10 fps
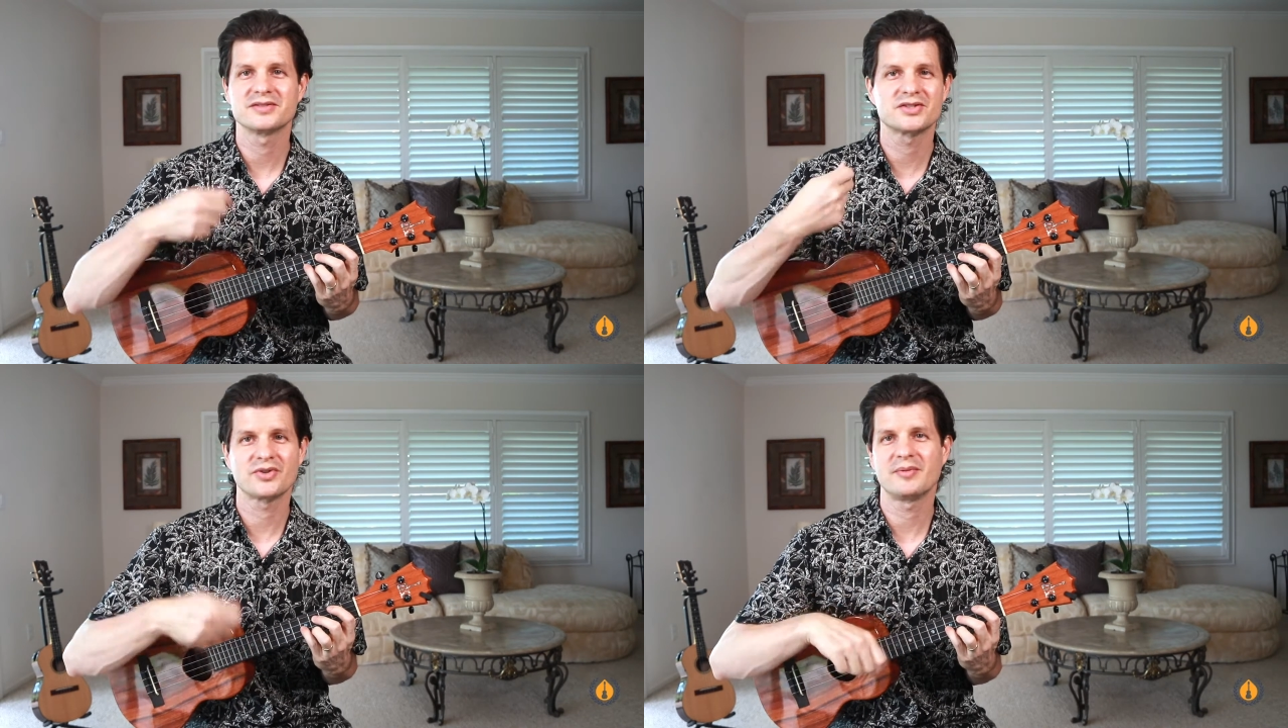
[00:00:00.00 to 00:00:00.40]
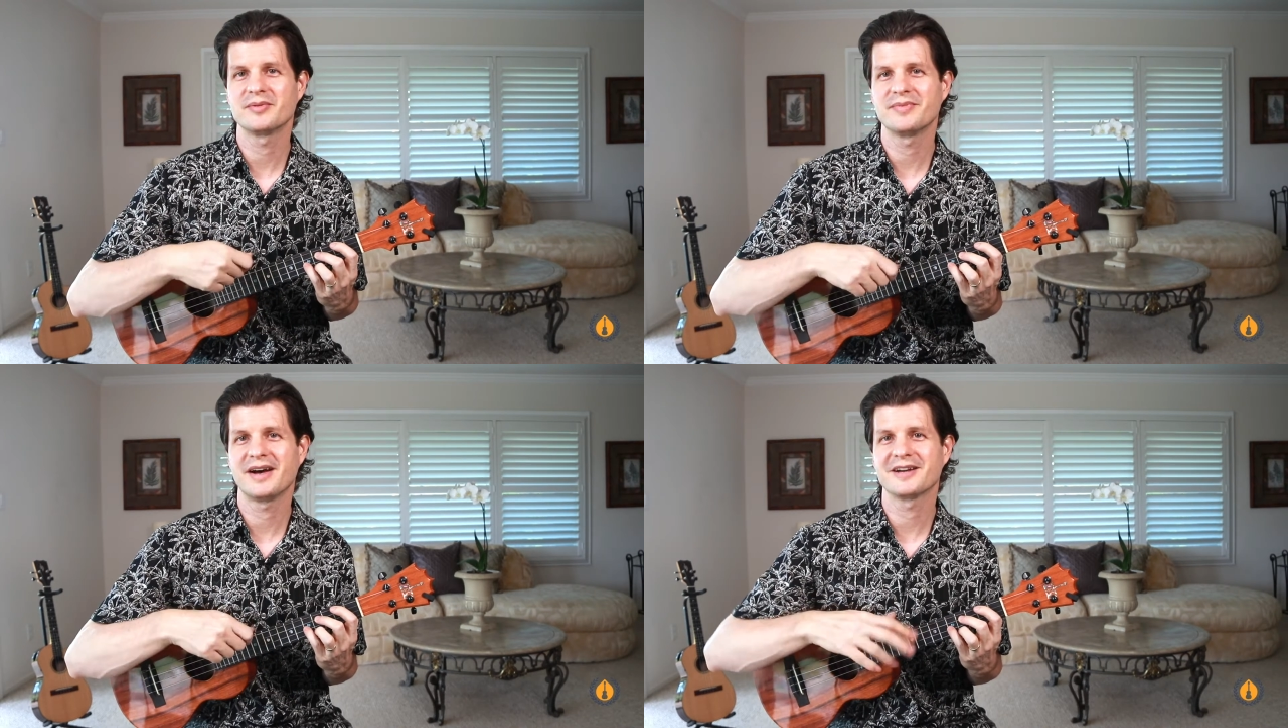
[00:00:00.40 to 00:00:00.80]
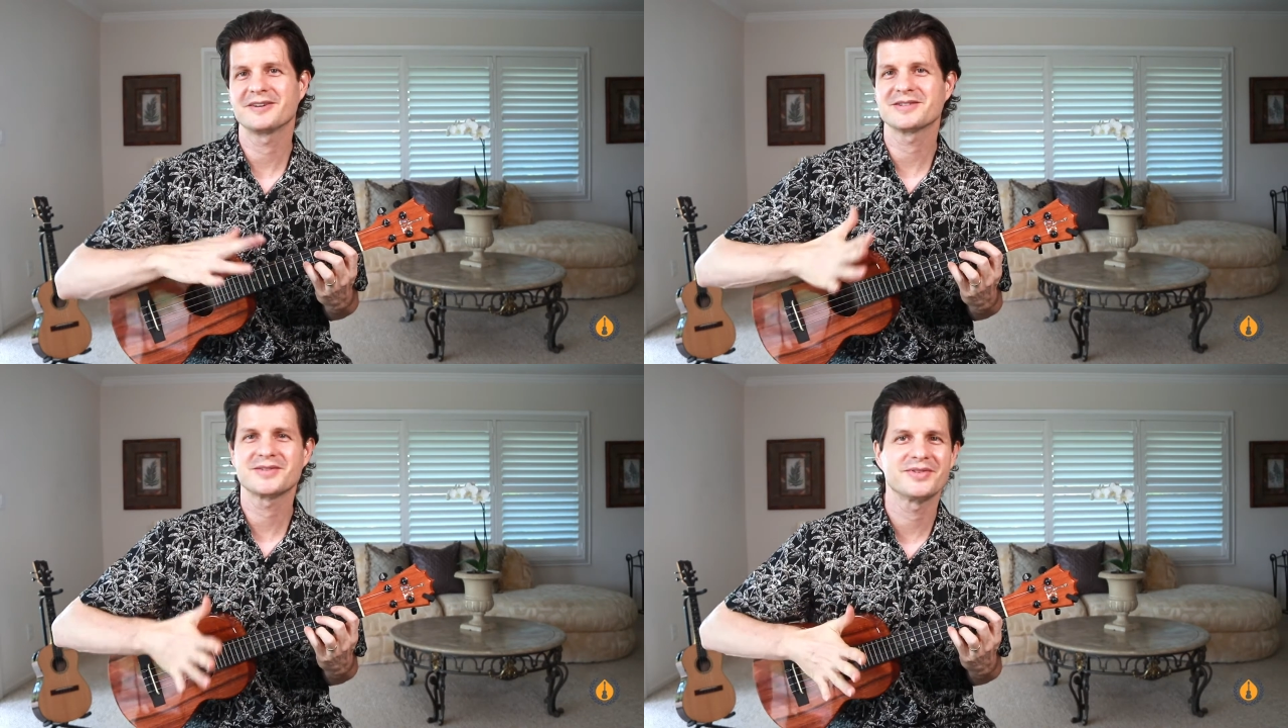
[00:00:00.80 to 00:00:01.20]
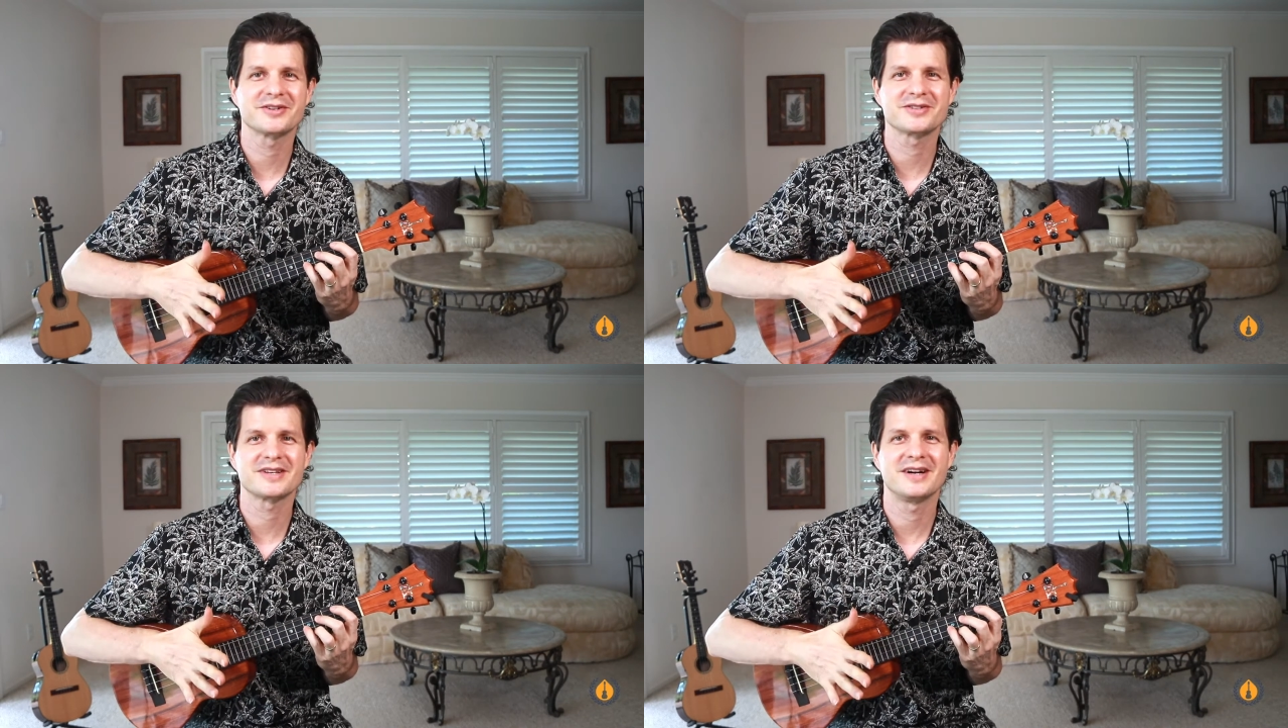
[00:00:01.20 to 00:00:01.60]
strumming patterns,
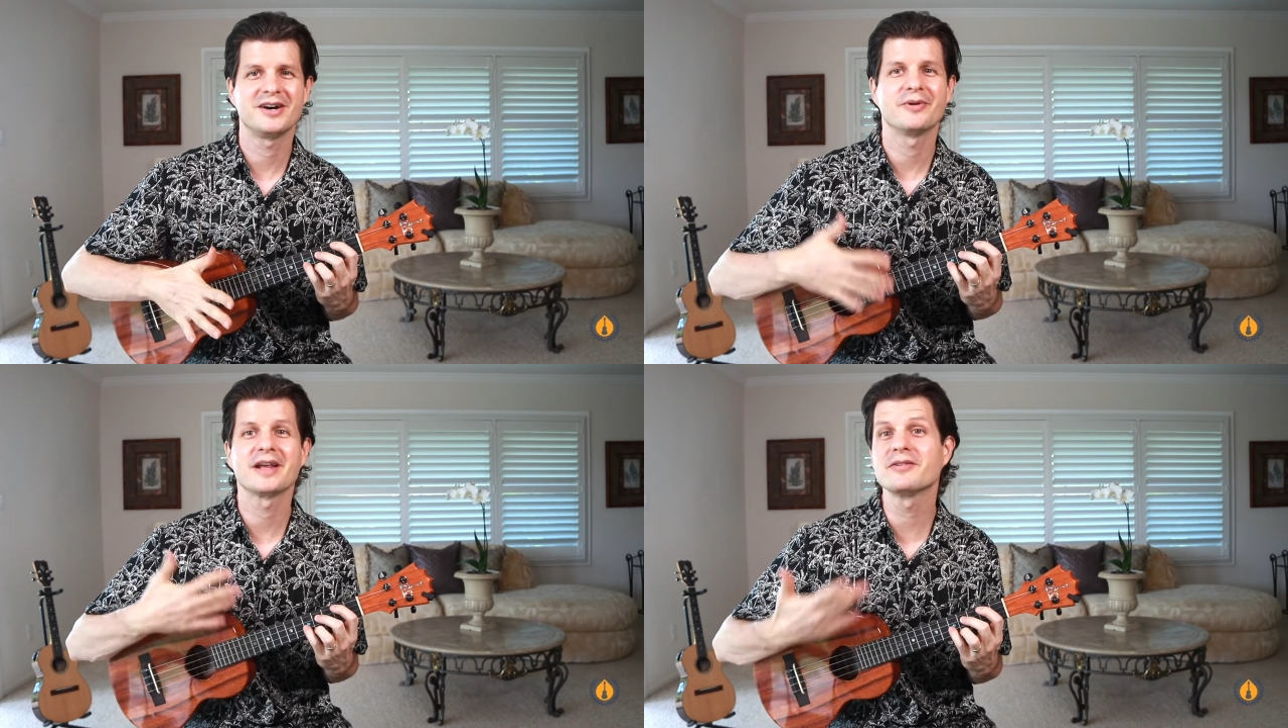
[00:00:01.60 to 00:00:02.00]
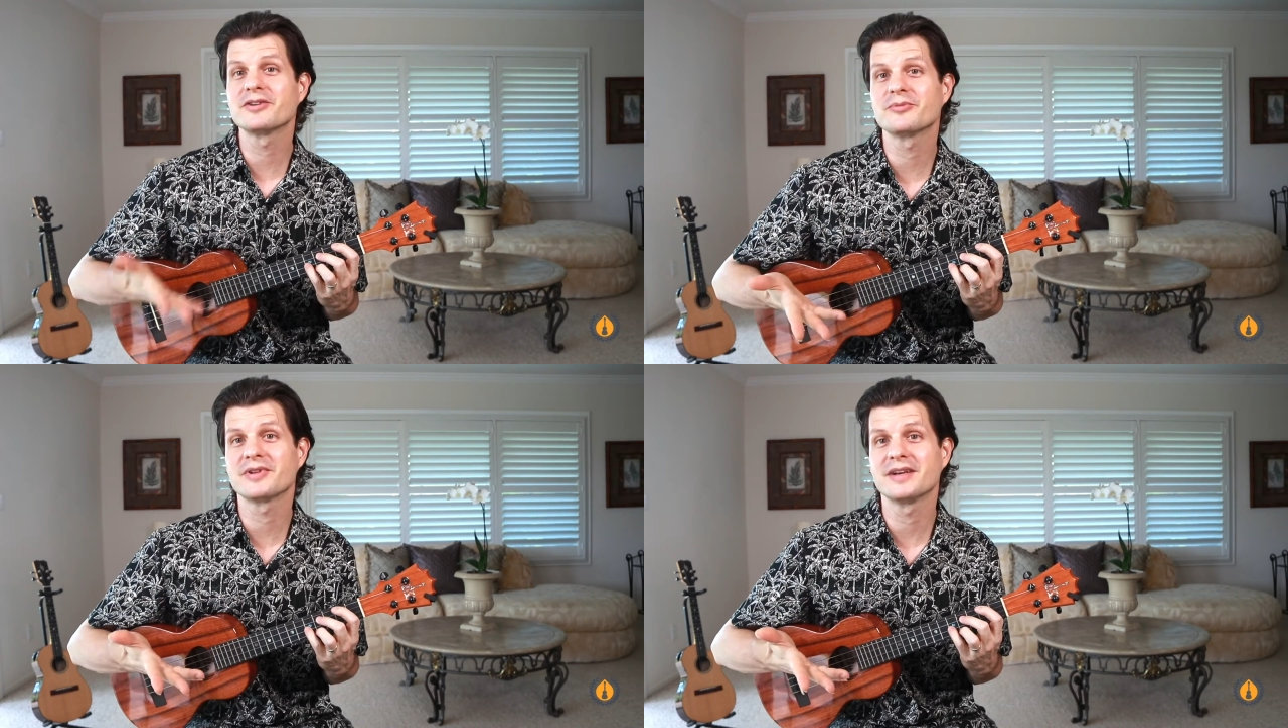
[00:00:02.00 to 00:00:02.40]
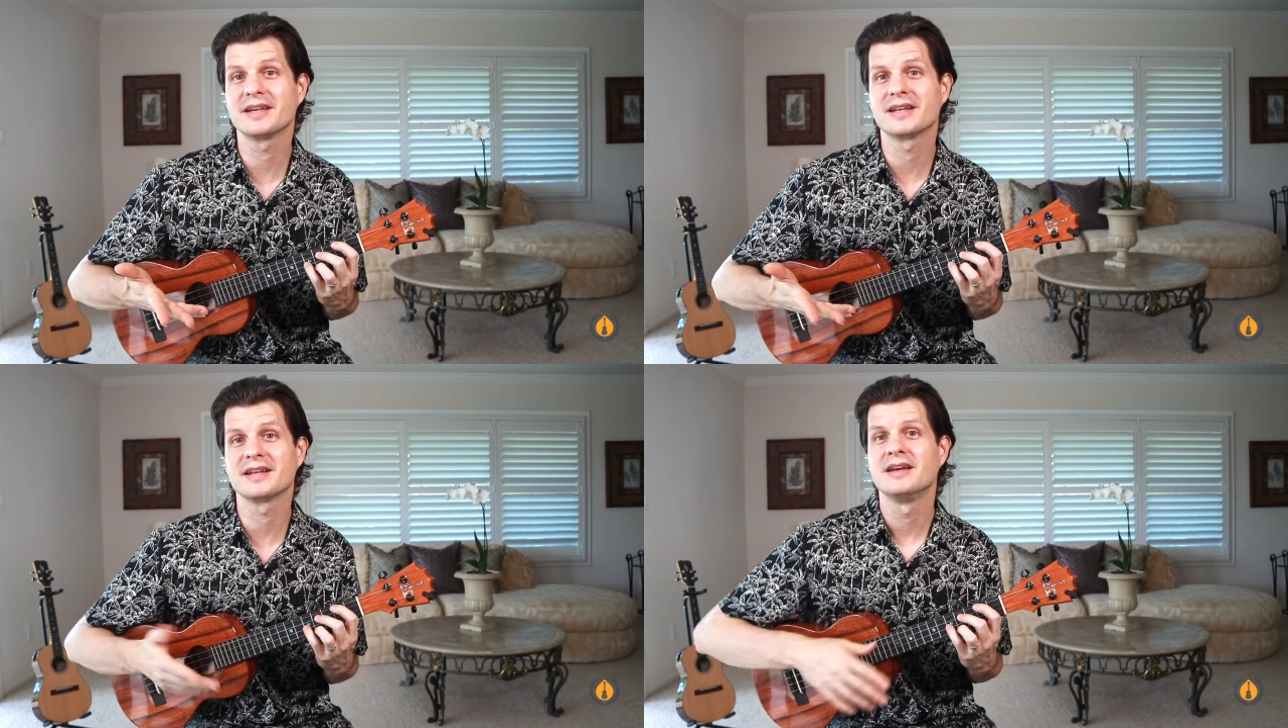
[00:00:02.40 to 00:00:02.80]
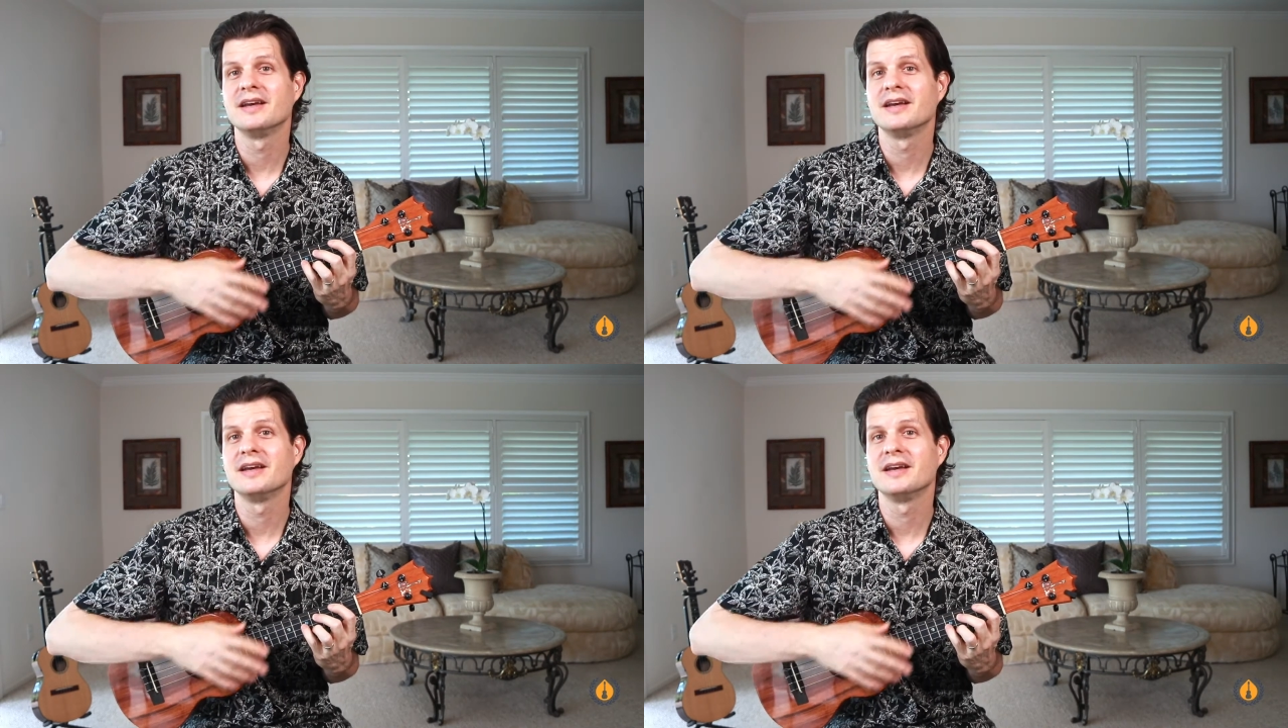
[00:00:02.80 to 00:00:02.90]
fingerstyle, whatever you're playing.